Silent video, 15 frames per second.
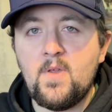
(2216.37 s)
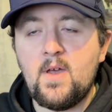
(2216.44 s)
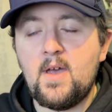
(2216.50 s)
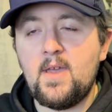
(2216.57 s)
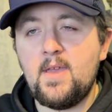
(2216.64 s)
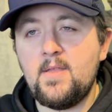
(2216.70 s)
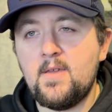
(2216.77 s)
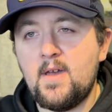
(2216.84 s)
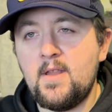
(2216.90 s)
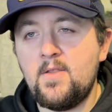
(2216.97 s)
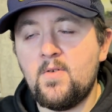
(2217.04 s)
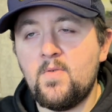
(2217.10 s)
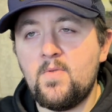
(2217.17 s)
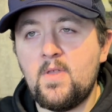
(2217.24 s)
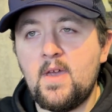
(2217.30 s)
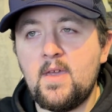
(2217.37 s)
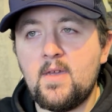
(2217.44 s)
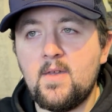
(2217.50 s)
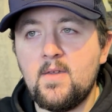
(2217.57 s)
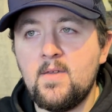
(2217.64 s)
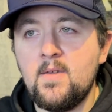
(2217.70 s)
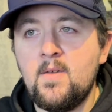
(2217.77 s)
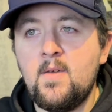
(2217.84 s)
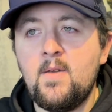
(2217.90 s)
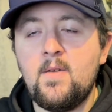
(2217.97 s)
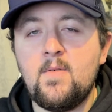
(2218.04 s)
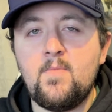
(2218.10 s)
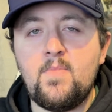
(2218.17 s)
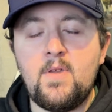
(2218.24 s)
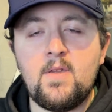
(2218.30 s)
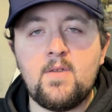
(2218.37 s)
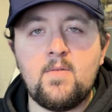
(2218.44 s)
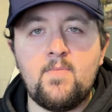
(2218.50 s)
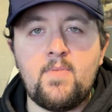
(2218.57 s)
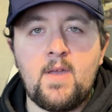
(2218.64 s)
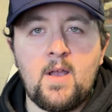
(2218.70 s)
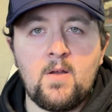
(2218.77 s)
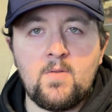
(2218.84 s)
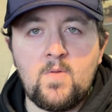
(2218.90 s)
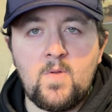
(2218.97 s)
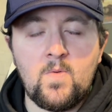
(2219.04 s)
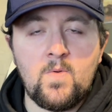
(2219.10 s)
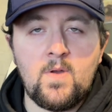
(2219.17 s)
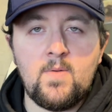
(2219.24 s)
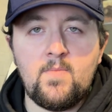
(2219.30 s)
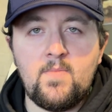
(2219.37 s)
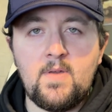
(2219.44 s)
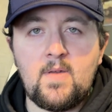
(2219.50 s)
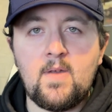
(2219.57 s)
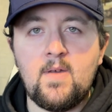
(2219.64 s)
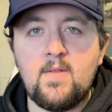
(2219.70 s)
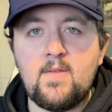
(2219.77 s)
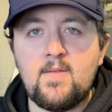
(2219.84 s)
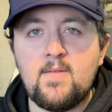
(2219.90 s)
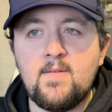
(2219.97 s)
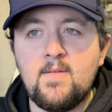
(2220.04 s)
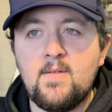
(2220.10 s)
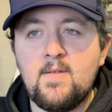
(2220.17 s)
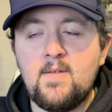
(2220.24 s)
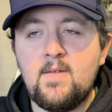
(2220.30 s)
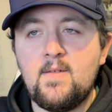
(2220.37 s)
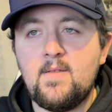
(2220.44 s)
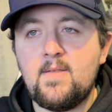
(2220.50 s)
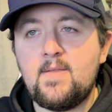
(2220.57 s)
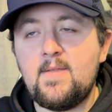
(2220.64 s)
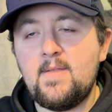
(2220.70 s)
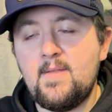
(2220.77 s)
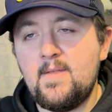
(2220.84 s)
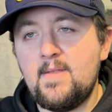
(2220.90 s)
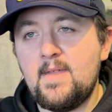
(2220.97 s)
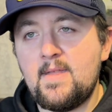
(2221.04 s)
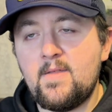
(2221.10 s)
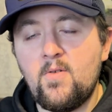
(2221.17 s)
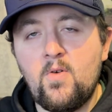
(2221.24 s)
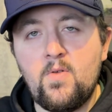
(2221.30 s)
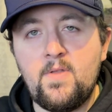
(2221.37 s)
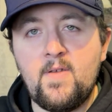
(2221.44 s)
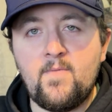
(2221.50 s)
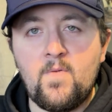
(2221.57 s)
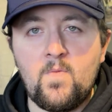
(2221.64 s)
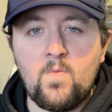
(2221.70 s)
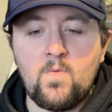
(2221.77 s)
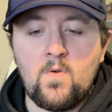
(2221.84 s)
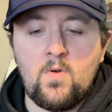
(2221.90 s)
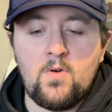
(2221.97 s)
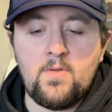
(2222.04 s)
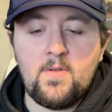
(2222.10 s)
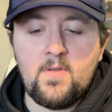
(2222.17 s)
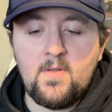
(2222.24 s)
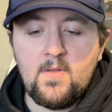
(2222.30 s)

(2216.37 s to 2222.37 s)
I don't like being compared to it because that's a whole different world.